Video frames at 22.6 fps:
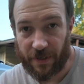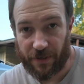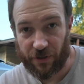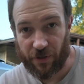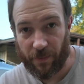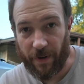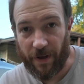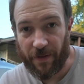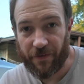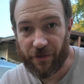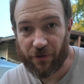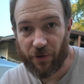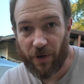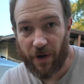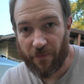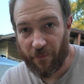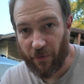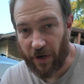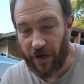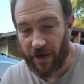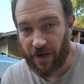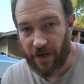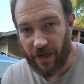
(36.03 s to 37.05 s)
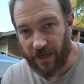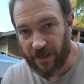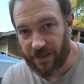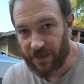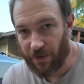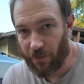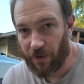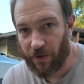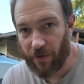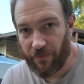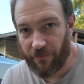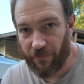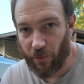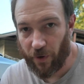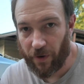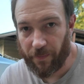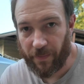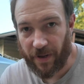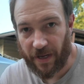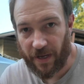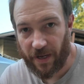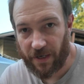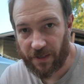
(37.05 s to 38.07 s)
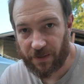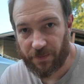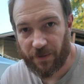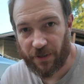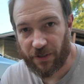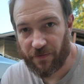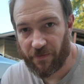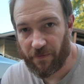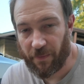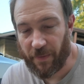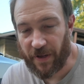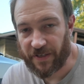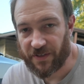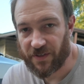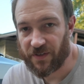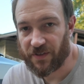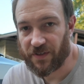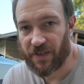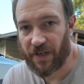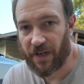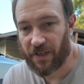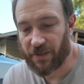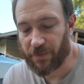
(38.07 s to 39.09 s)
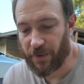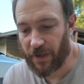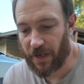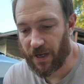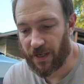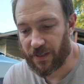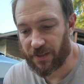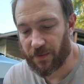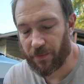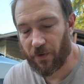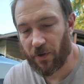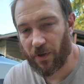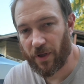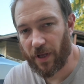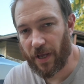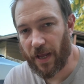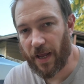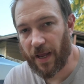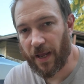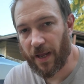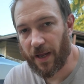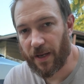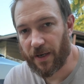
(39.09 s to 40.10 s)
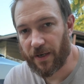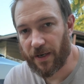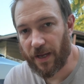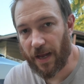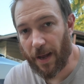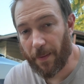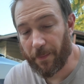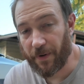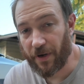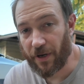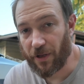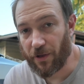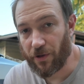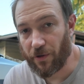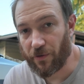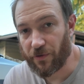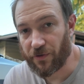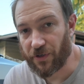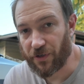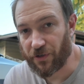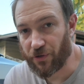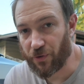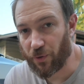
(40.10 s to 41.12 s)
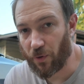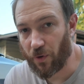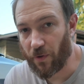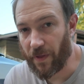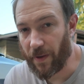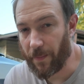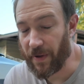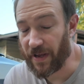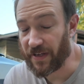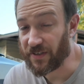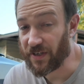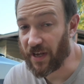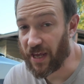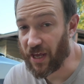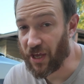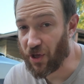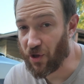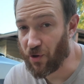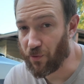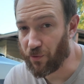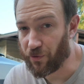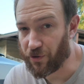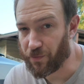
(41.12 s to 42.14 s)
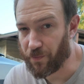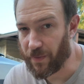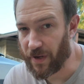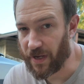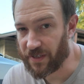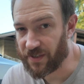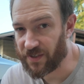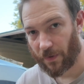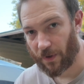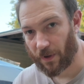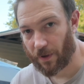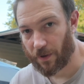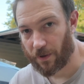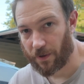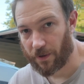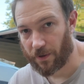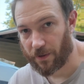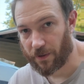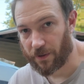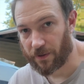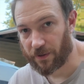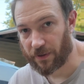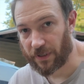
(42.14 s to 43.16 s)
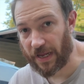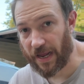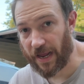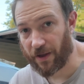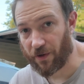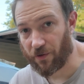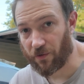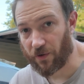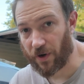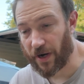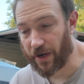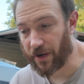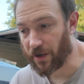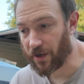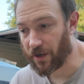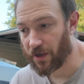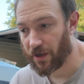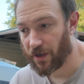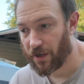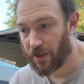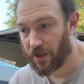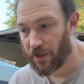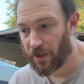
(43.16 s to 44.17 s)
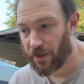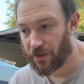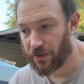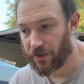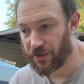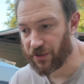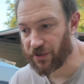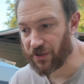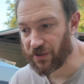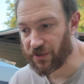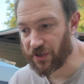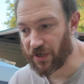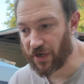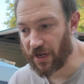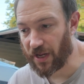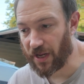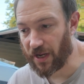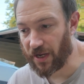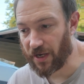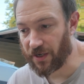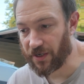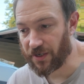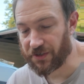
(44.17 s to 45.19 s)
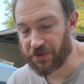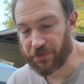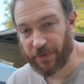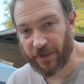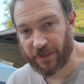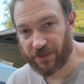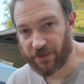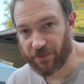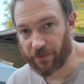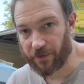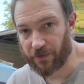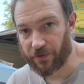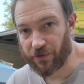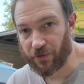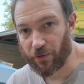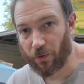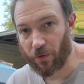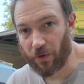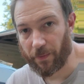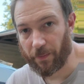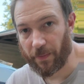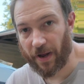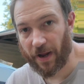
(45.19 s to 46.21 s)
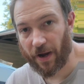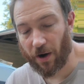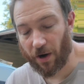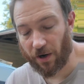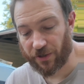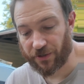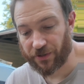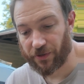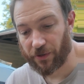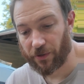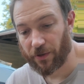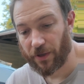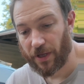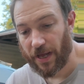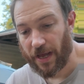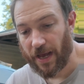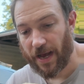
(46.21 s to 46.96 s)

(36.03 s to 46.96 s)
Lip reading: So I'm out in the driveway today because I want to avoid making as much of a mess inside as possible, and I'm going to use a tool that makes a huge mess, the angle grinder. This is an indispensable tool in my arsenal.